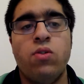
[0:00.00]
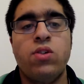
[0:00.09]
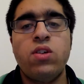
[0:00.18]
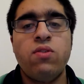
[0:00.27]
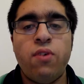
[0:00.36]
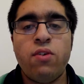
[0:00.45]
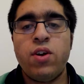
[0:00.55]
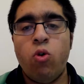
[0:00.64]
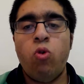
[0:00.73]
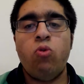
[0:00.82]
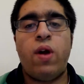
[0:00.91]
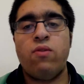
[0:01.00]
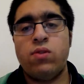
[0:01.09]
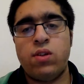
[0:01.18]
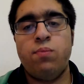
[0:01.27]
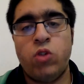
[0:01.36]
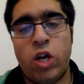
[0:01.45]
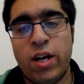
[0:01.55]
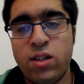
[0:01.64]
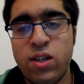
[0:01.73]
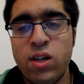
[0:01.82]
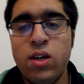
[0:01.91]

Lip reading: So it's a very all-round subject.